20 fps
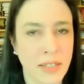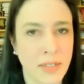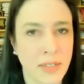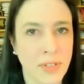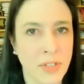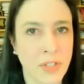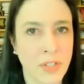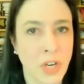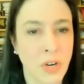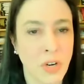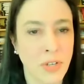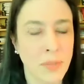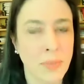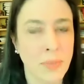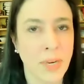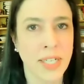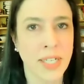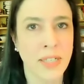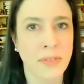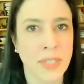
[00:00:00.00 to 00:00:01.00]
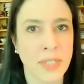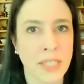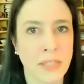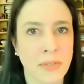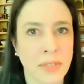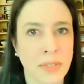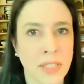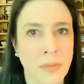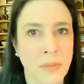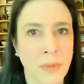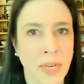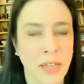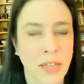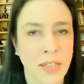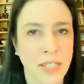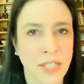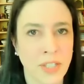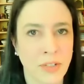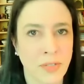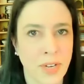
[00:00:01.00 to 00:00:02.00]
If you know your market really, really well,
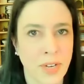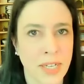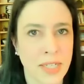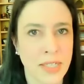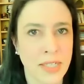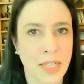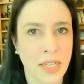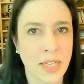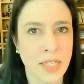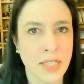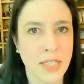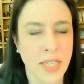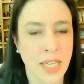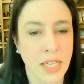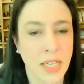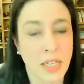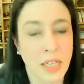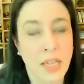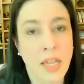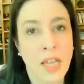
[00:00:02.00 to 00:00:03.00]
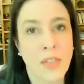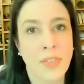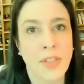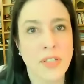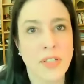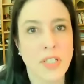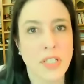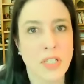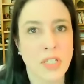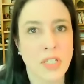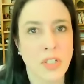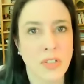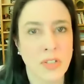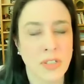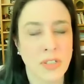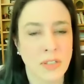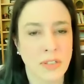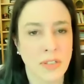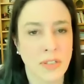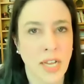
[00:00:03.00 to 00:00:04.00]
like your friend does, like there's a certain,